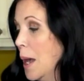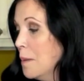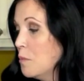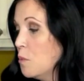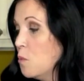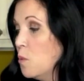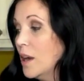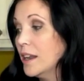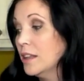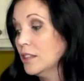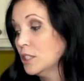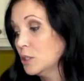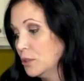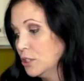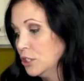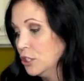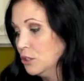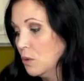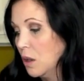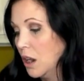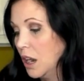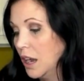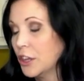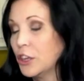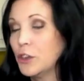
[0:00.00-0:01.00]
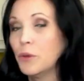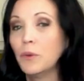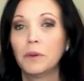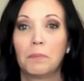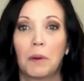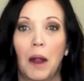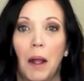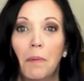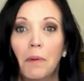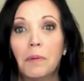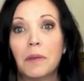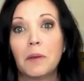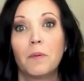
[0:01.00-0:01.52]
What else would you want? You would
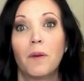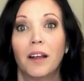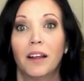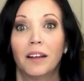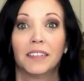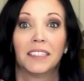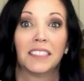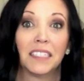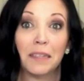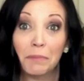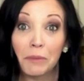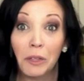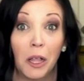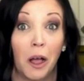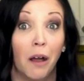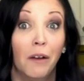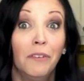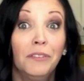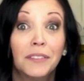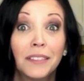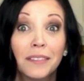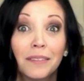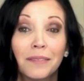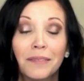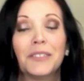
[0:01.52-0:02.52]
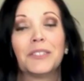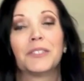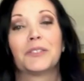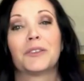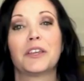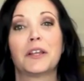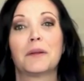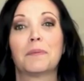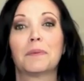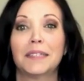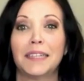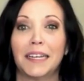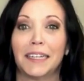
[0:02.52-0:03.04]
probably want some gloves so that
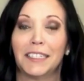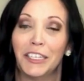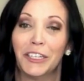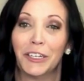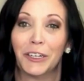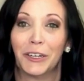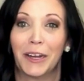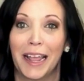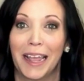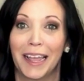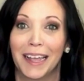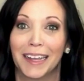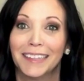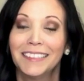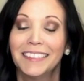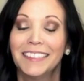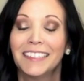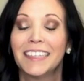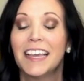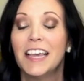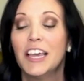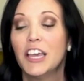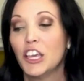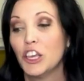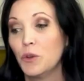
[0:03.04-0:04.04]
you're protecting your hands.